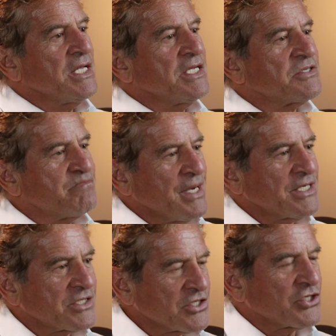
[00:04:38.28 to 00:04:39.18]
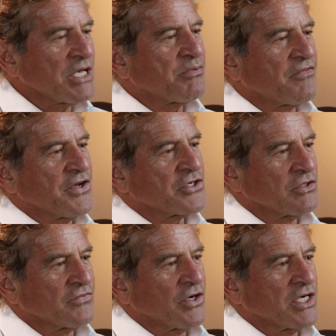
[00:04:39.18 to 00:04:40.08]
it is best to seek
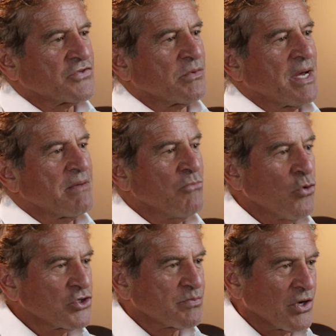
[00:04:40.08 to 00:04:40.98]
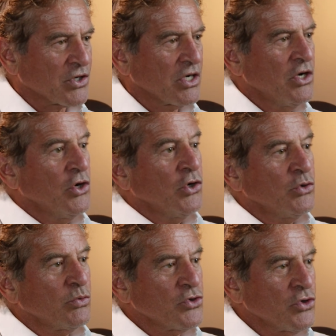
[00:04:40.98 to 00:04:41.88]
professional advice from a mortgage broker
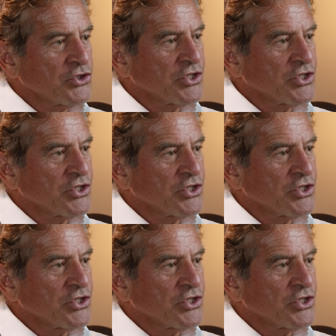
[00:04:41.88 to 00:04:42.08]
who will not